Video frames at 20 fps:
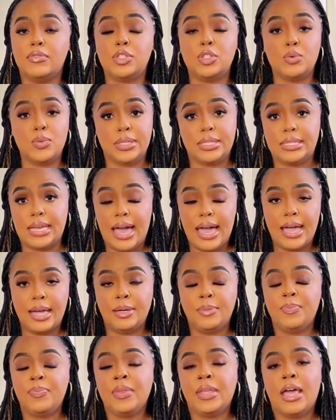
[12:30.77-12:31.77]
That night
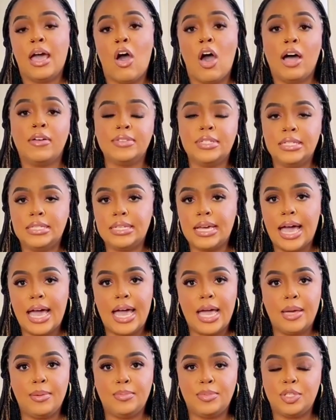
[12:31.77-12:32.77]
in Bata,
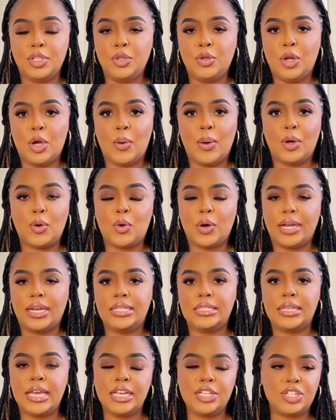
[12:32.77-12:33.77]
Mira Desai made a
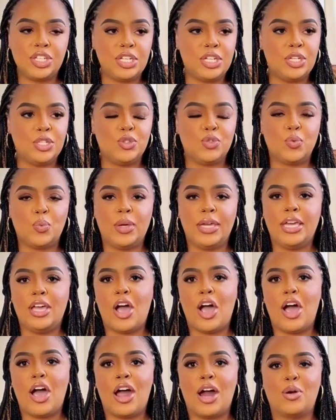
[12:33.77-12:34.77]
choice.
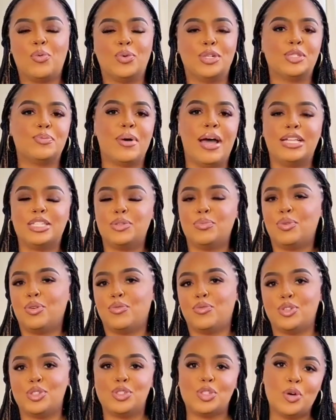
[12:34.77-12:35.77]
Why Mira said
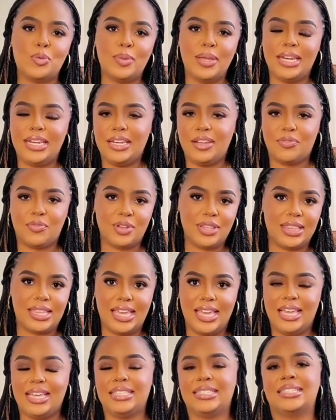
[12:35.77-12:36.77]
no?
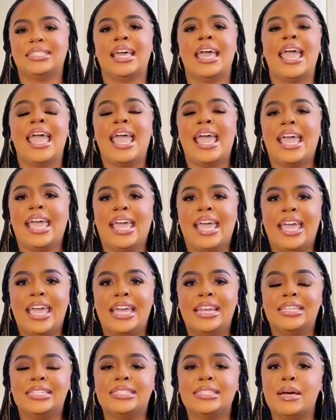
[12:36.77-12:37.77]
The courage to
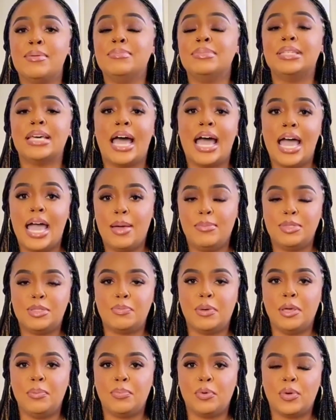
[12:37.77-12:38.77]
resist power.
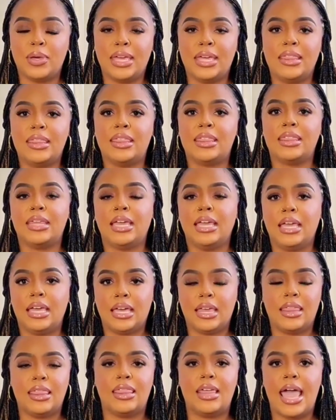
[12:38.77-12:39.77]
He could
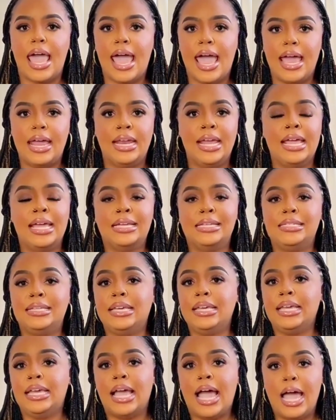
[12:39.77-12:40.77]
buy anything he
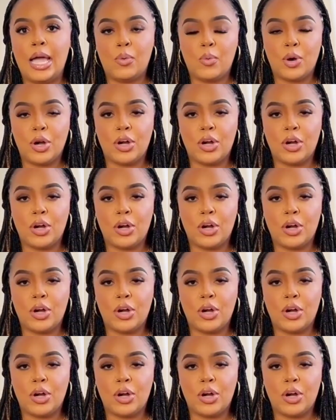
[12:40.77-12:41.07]
wanted.